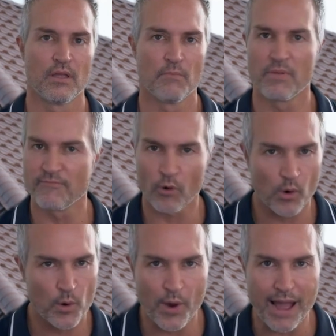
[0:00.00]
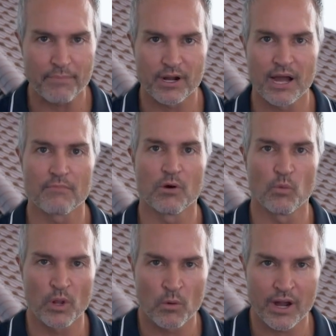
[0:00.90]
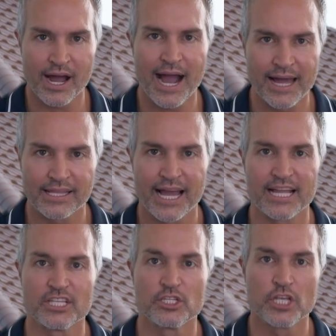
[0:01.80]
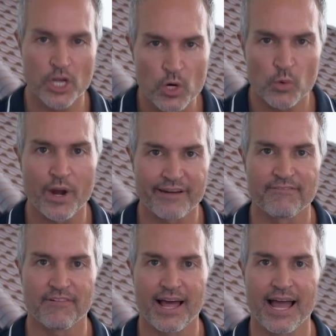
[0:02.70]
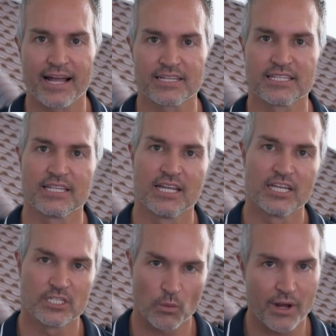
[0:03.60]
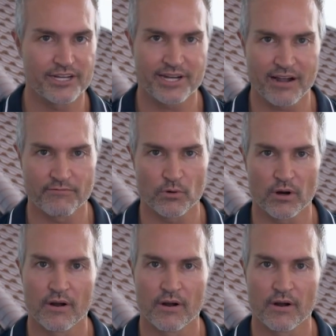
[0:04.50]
Before we wrap it up, we want to highlight two red flags to watch out for.